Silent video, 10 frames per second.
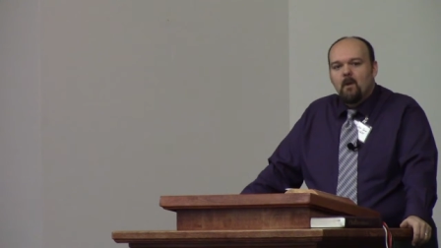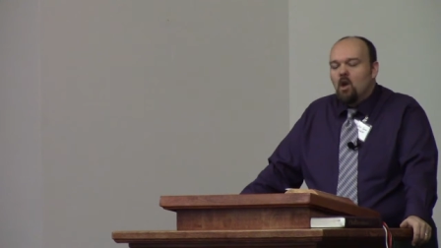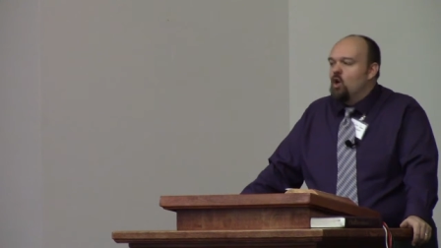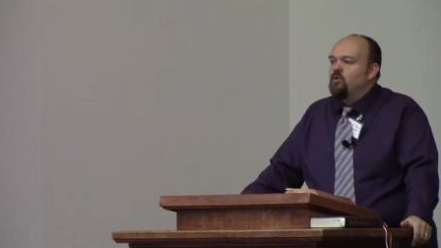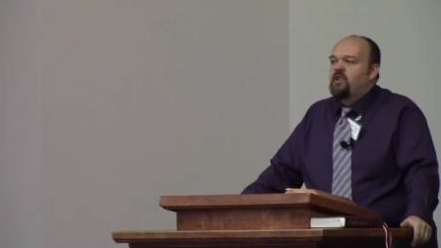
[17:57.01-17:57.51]

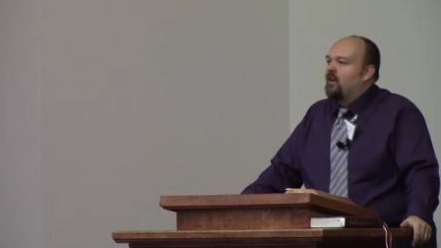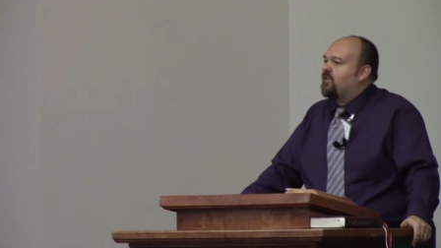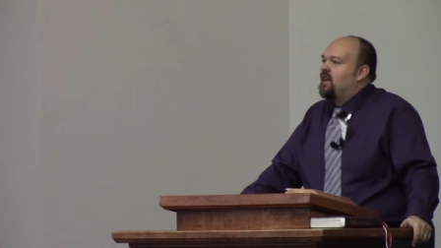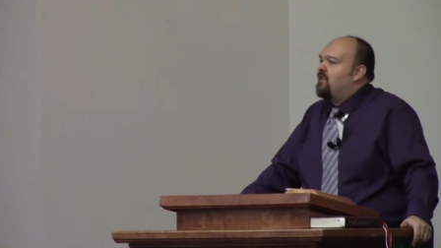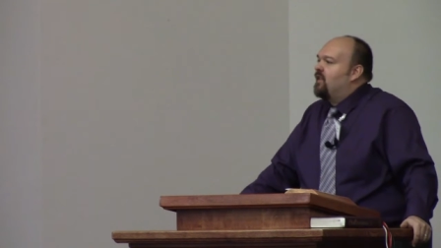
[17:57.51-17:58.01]
who
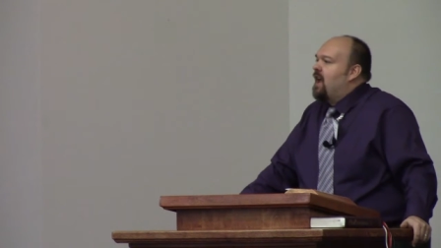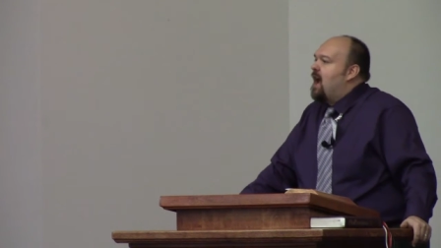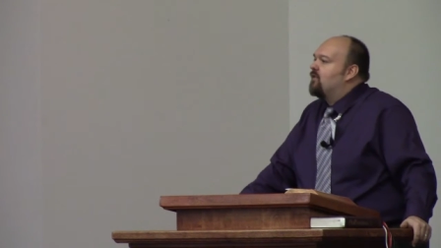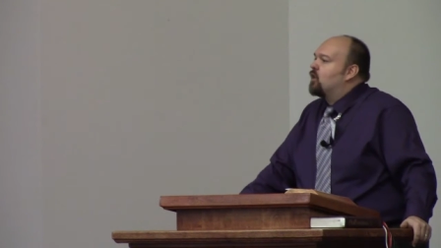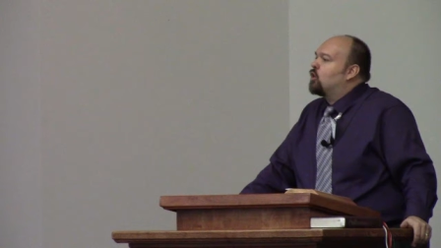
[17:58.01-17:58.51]
doesn't even
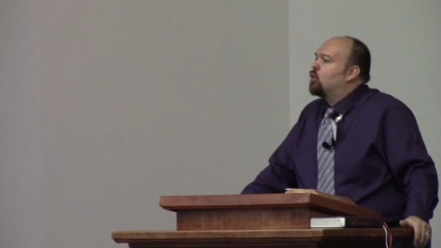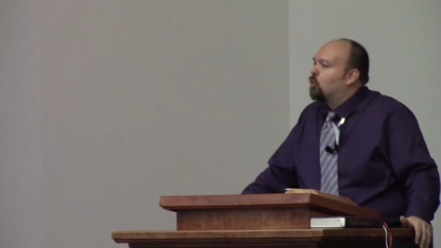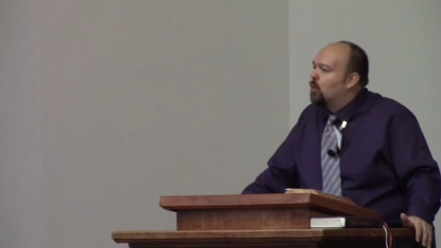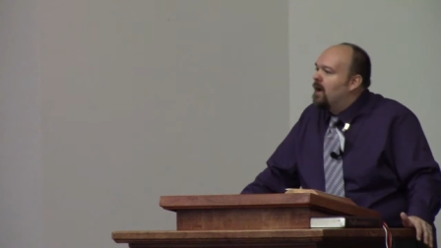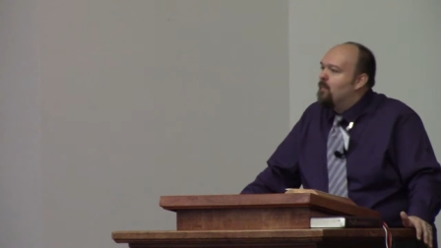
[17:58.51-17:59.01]
have a
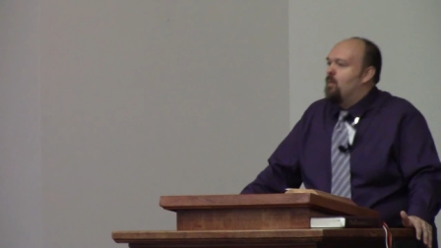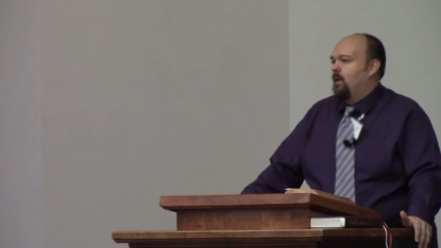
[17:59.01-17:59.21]
crib